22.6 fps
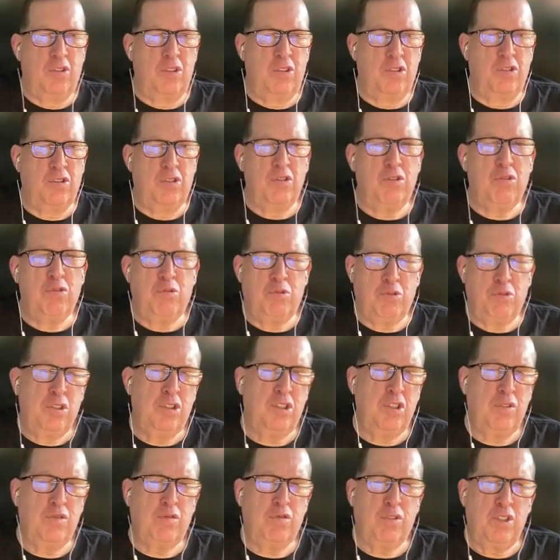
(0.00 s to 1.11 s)
Is the tour
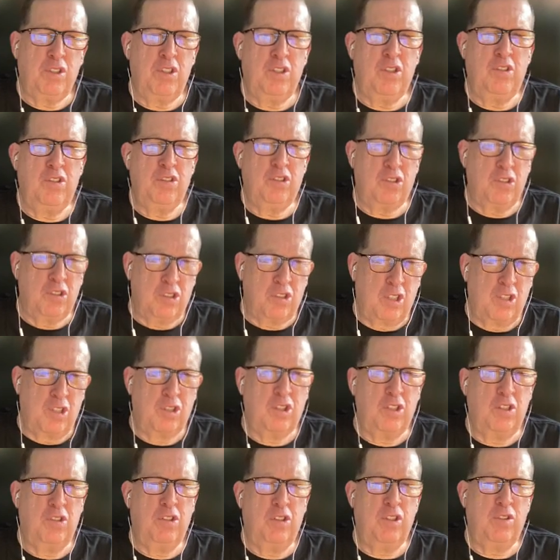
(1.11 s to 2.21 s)
different? Is the
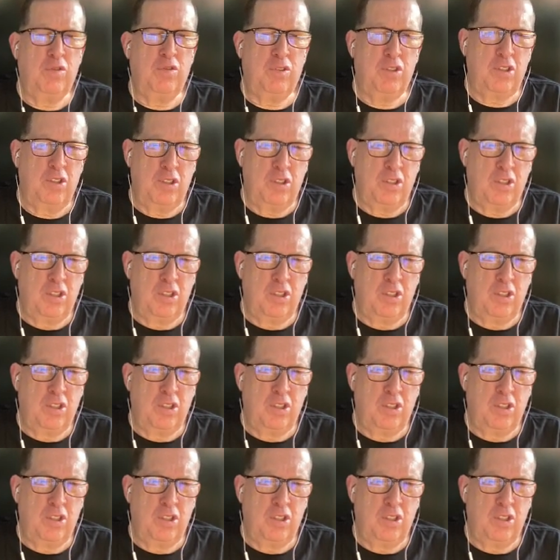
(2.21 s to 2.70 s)
session different?